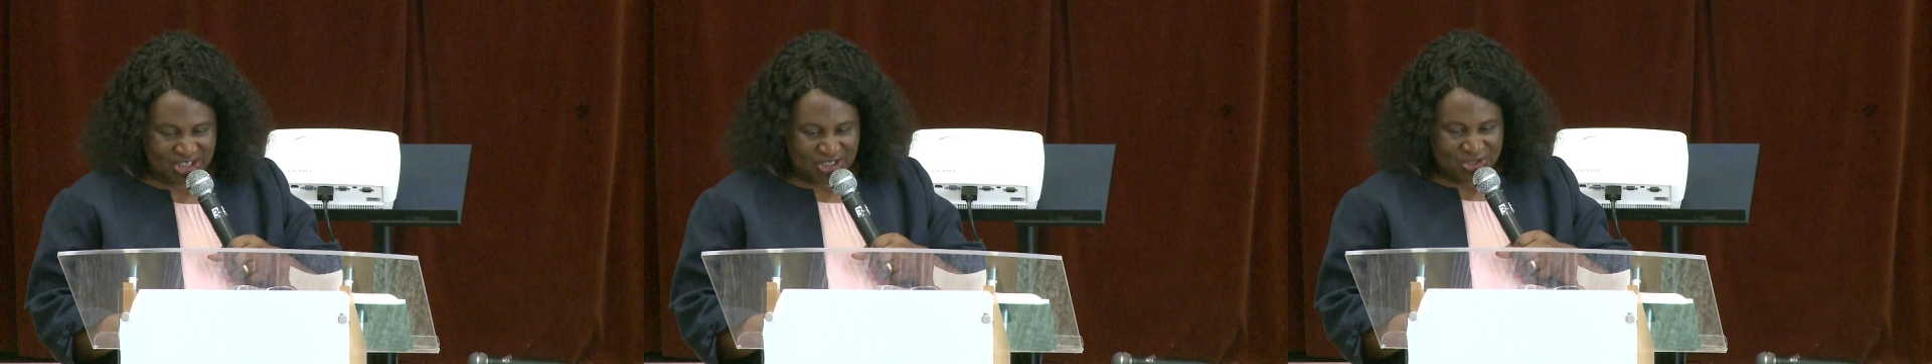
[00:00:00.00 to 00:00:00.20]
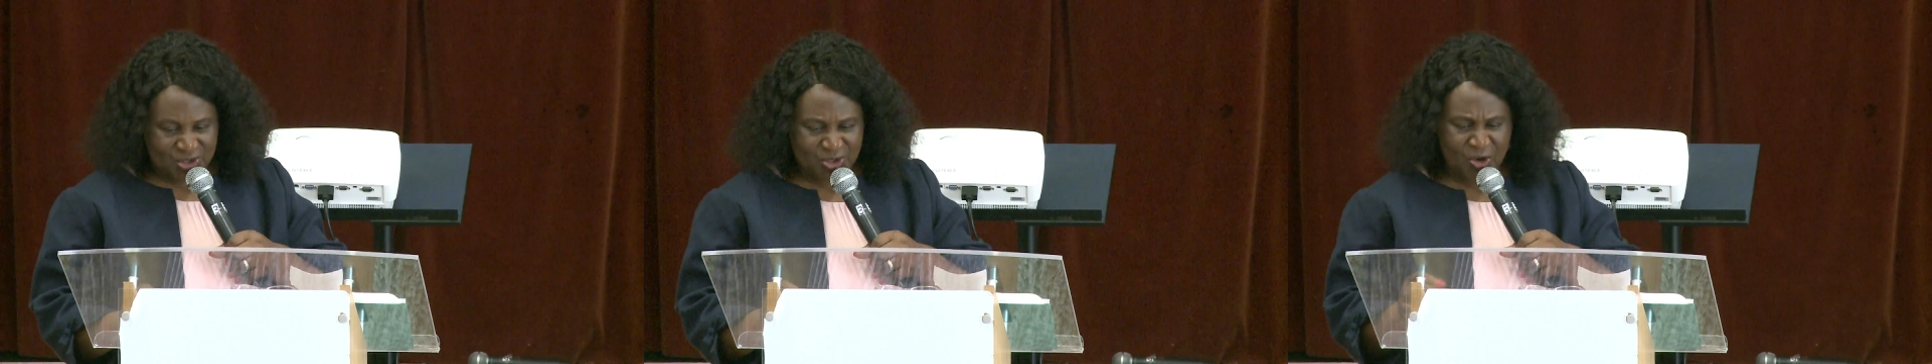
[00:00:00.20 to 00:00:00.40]

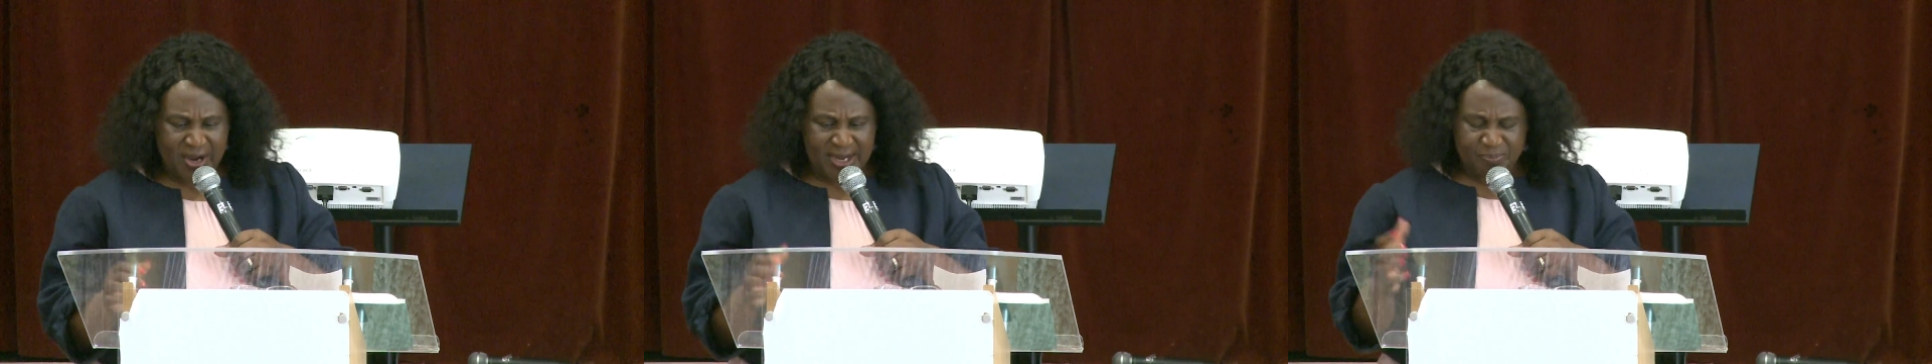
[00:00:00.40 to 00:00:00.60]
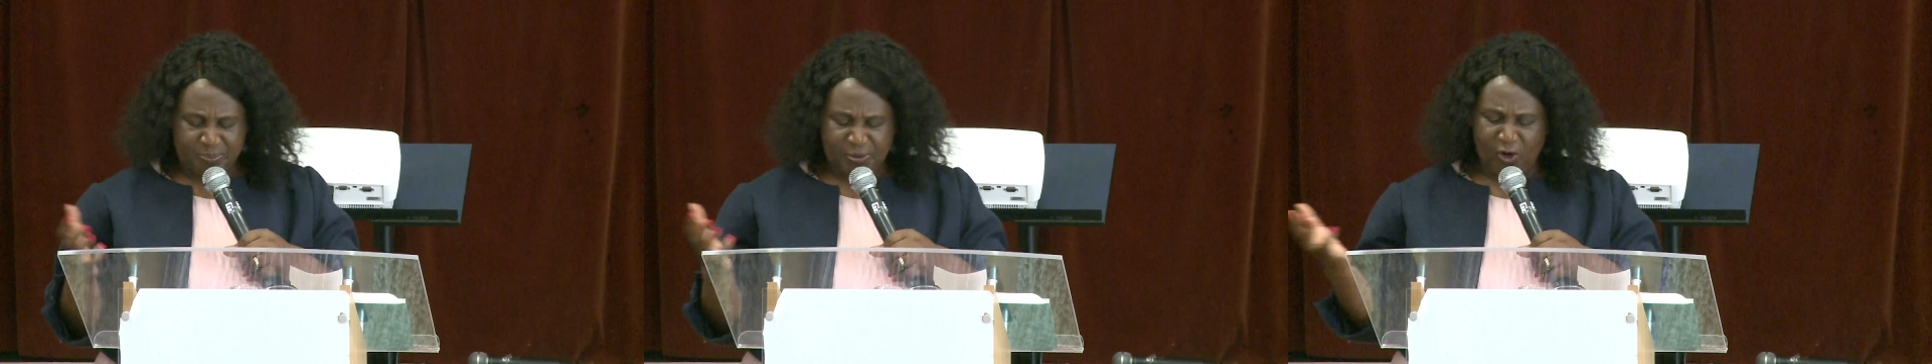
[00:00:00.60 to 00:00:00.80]
You
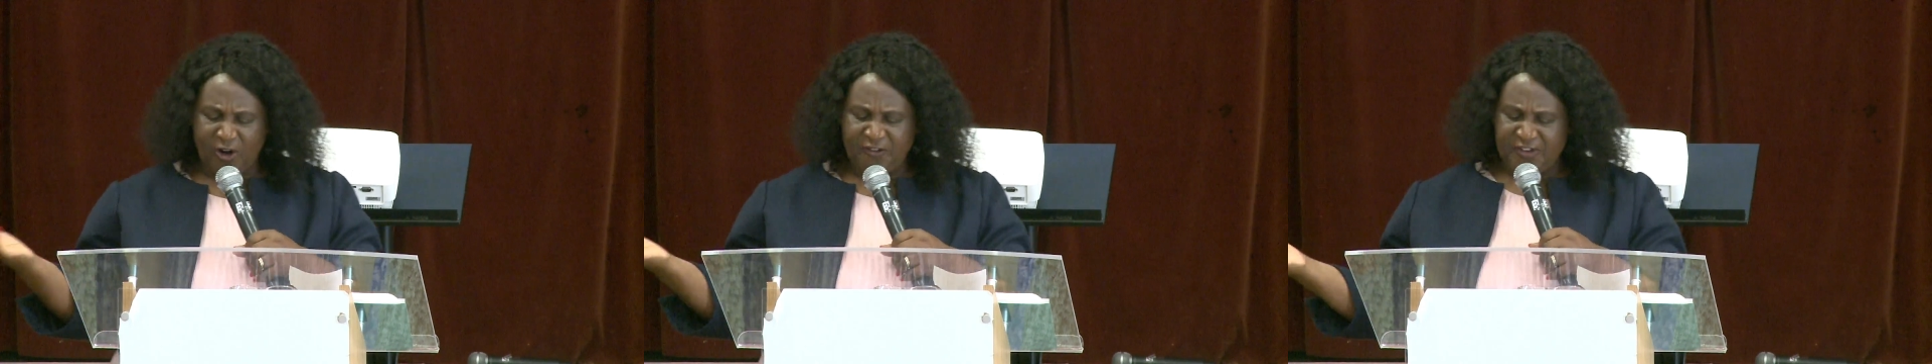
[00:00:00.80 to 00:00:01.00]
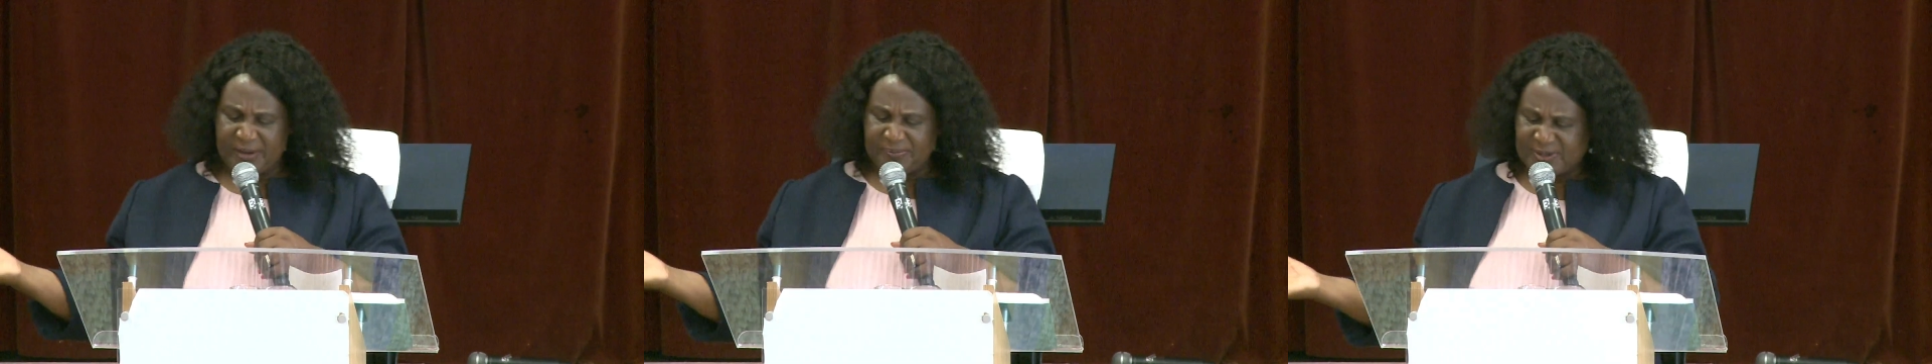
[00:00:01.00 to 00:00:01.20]
know, in
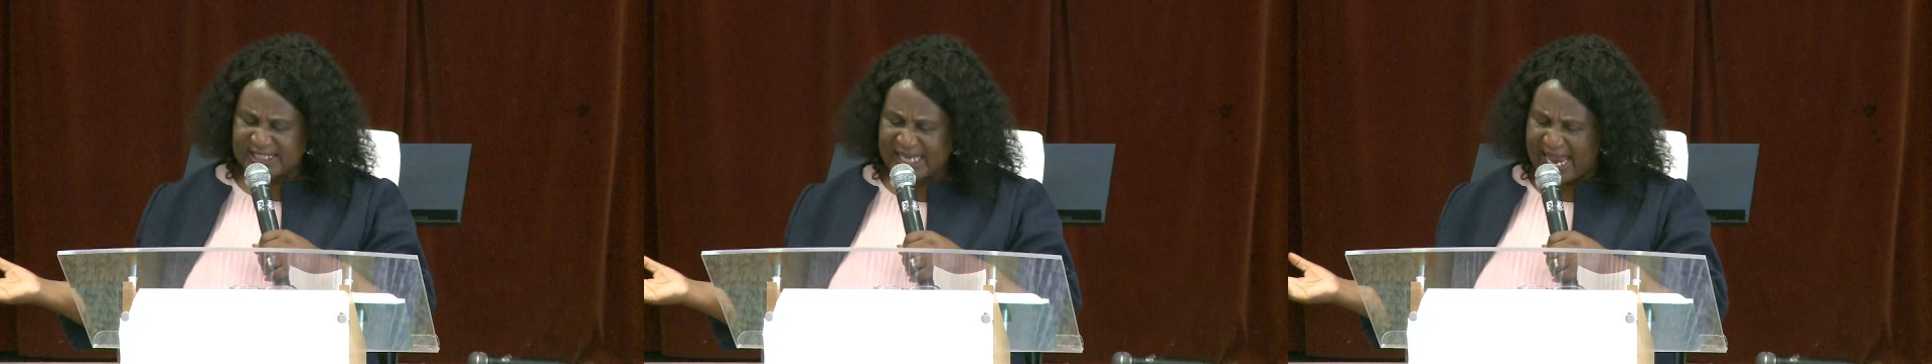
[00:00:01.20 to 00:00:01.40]
Proverbs